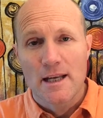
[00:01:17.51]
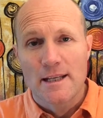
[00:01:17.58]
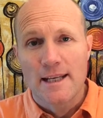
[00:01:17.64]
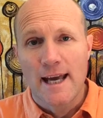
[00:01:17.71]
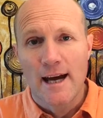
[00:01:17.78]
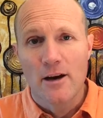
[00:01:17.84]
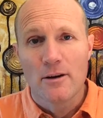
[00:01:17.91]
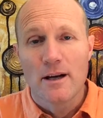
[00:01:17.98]

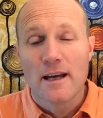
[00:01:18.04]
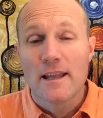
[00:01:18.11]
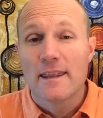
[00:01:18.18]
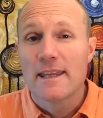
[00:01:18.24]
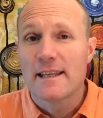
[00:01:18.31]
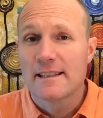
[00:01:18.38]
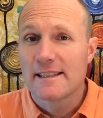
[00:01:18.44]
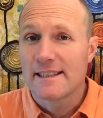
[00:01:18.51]
Now,
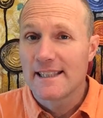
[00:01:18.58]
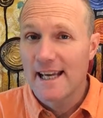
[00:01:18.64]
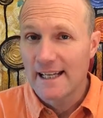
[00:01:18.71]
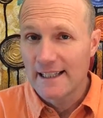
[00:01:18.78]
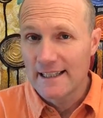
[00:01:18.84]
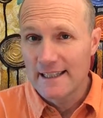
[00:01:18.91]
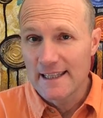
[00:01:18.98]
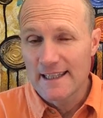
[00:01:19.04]
the
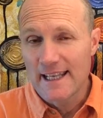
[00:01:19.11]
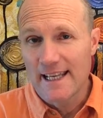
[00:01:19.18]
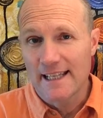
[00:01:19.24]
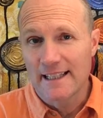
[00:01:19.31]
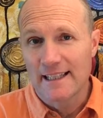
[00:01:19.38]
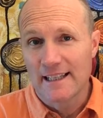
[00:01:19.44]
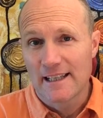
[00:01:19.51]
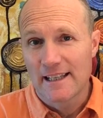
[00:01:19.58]
second
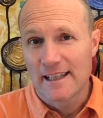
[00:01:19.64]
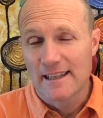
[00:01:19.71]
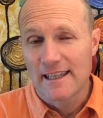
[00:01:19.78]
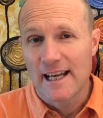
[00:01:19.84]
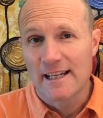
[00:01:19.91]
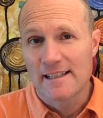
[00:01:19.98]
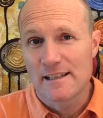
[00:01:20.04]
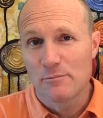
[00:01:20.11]
thing
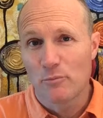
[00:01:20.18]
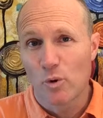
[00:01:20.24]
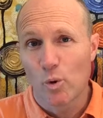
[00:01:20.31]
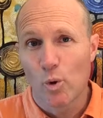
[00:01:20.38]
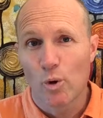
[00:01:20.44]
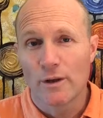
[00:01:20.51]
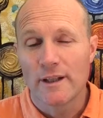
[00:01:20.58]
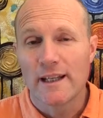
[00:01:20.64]
that is
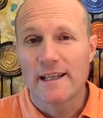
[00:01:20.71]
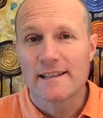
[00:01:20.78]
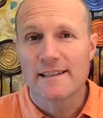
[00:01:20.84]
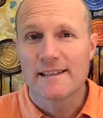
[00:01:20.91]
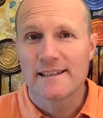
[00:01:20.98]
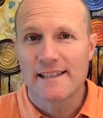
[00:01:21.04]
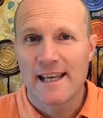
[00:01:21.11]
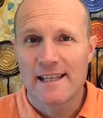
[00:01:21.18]
important is a
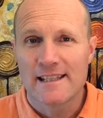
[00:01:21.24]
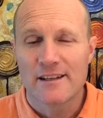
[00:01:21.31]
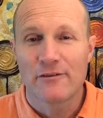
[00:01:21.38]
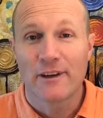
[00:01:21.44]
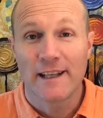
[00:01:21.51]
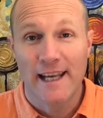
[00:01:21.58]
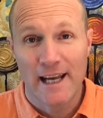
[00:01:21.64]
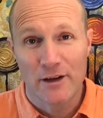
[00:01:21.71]
sense of
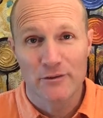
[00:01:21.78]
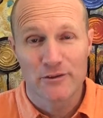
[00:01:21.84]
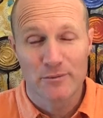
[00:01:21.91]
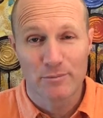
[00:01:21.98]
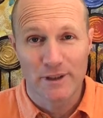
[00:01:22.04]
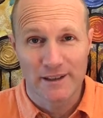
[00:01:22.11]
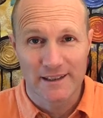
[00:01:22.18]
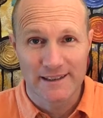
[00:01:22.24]

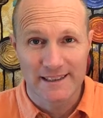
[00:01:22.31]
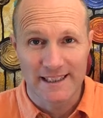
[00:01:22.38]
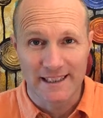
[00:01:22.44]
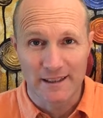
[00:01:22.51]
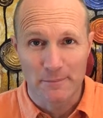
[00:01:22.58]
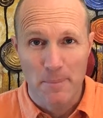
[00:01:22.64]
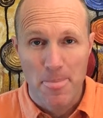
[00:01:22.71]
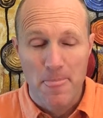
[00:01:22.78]

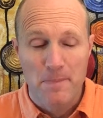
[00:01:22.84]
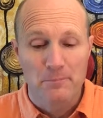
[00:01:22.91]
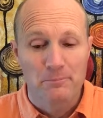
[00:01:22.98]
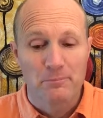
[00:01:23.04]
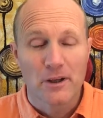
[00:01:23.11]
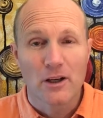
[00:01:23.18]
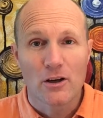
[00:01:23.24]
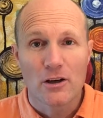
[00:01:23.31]
accountability.
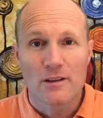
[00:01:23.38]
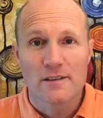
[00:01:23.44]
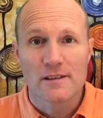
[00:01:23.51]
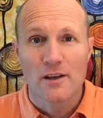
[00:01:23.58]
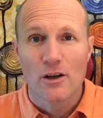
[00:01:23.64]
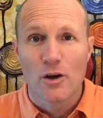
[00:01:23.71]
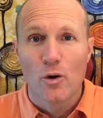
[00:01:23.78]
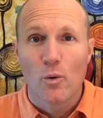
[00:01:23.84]

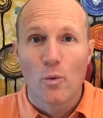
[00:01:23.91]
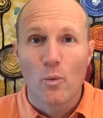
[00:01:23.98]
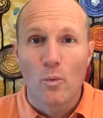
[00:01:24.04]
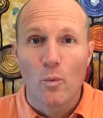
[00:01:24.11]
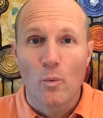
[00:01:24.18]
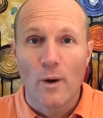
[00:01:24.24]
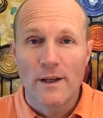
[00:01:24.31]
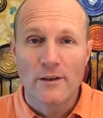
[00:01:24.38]
Because
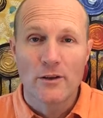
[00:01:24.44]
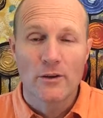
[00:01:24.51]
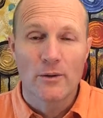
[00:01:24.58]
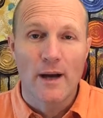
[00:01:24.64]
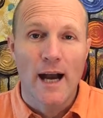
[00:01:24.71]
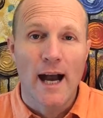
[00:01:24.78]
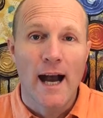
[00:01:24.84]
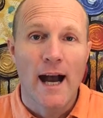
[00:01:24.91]
when
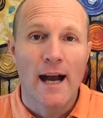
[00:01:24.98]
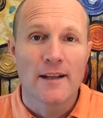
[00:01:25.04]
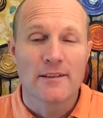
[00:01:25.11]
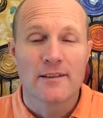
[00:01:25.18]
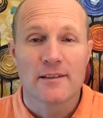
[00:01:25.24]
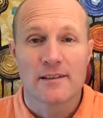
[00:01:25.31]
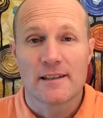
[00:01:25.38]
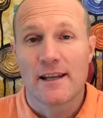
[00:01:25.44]
you are
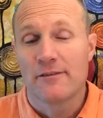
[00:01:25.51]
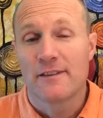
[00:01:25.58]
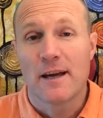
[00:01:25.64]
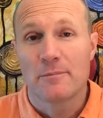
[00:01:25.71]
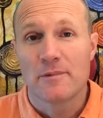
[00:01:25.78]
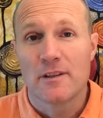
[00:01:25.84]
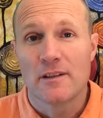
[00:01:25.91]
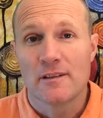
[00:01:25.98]
just left
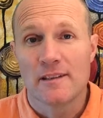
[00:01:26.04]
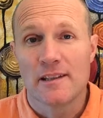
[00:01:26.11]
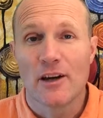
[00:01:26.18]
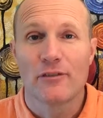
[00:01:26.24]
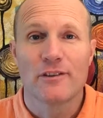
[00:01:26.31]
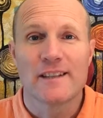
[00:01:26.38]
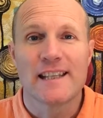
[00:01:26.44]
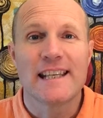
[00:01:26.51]
up to
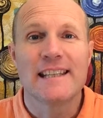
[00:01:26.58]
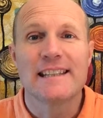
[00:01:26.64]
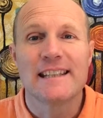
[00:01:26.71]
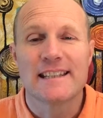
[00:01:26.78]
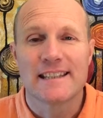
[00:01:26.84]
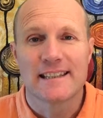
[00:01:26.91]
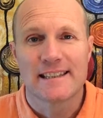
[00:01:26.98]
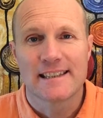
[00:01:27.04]
yourself, it's easy
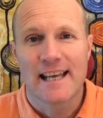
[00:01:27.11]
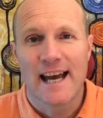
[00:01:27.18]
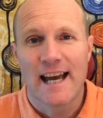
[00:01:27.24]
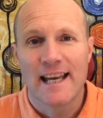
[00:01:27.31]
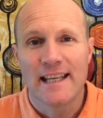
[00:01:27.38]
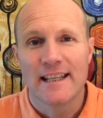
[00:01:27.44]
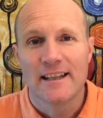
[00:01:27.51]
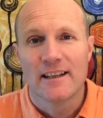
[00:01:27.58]
to say,